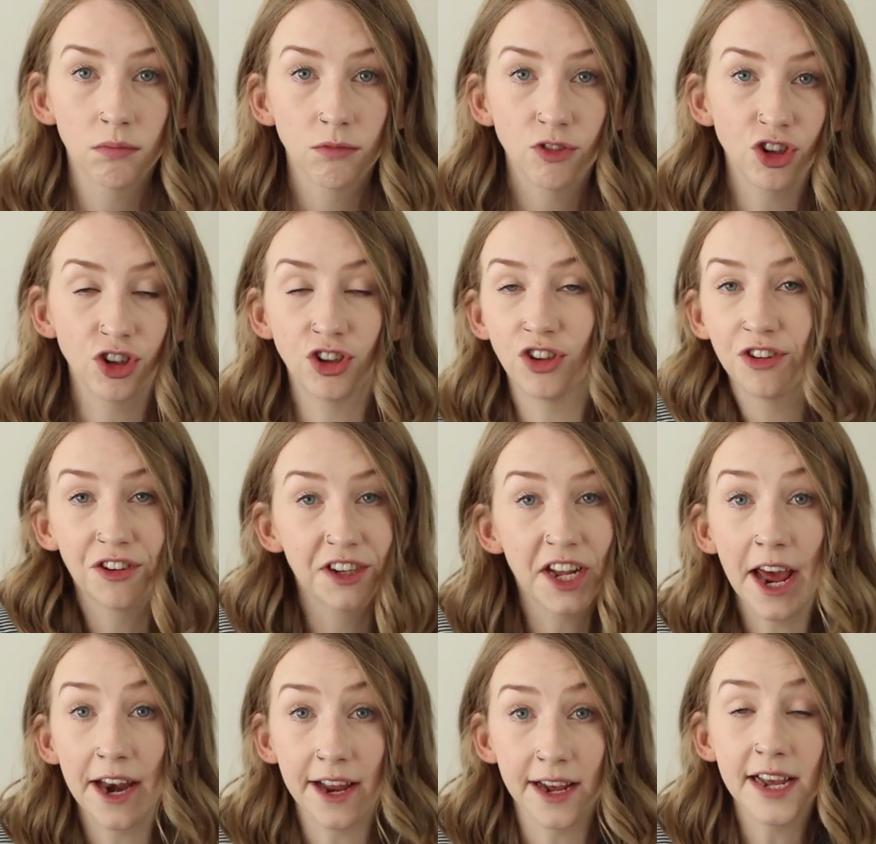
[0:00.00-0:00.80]

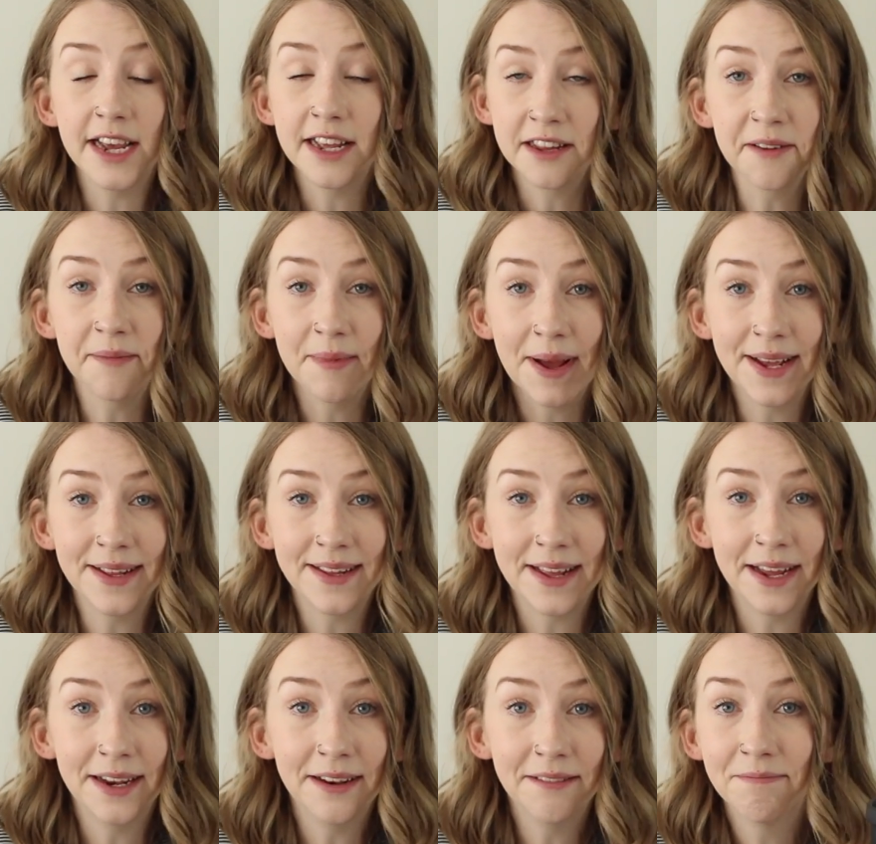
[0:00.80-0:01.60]
Just get it. It's
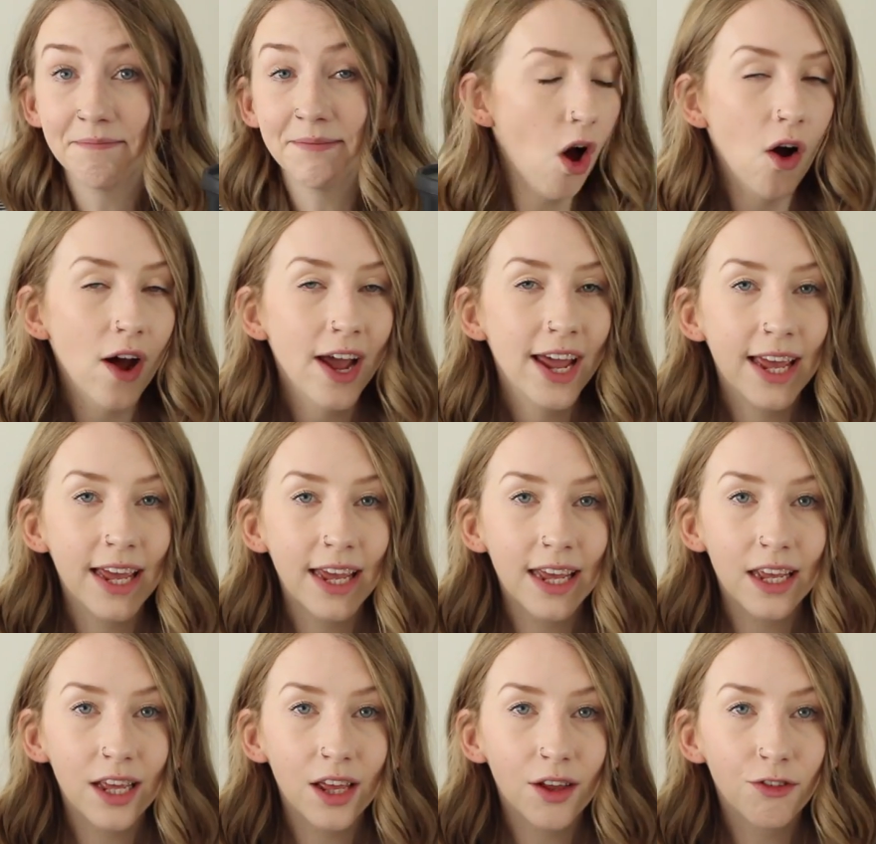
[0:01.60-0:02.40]
amazing.
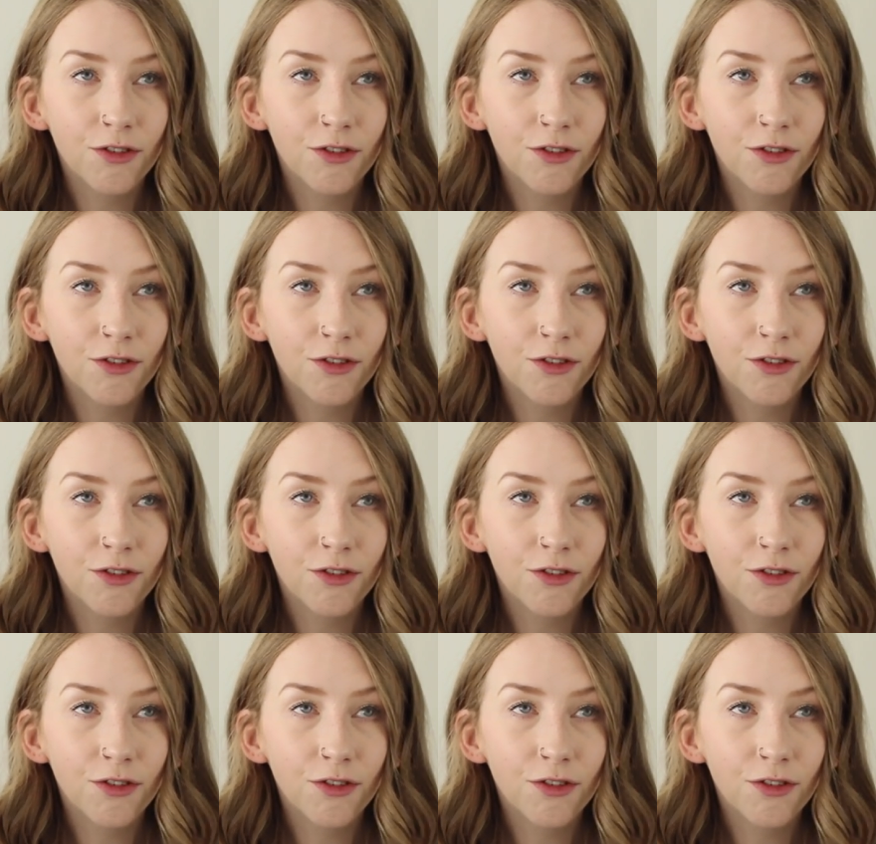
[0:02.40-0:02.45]
I